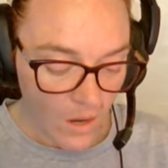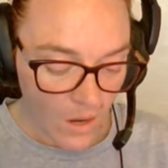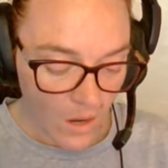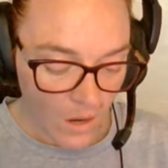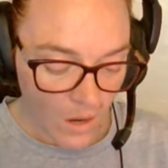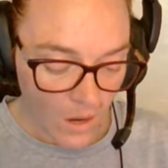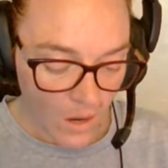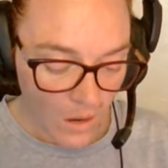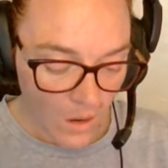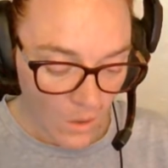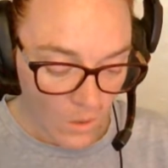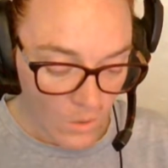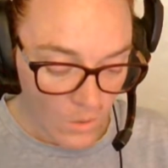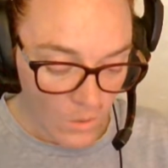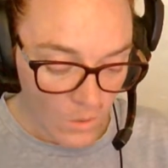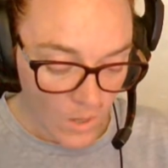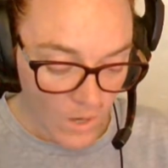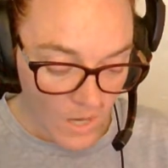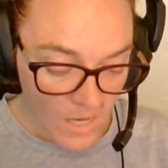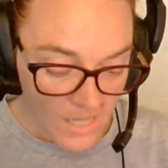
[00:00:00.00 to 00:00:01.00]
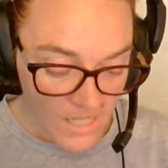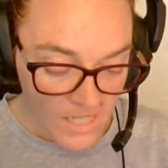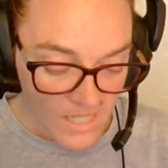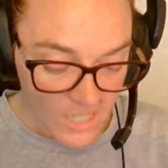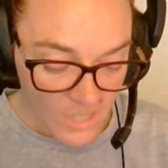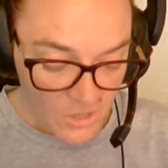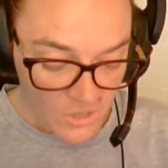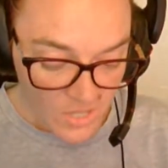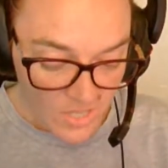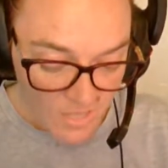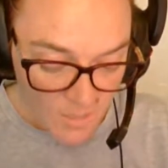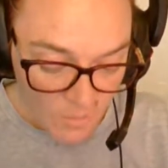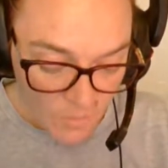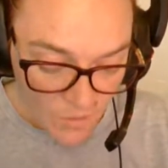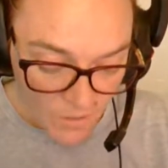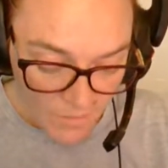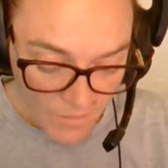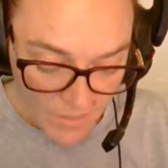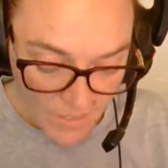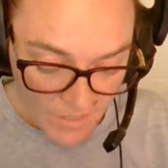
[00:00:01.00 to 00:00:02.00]
"Oh, did you see the
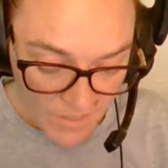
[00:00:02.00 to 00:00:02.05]
premier?"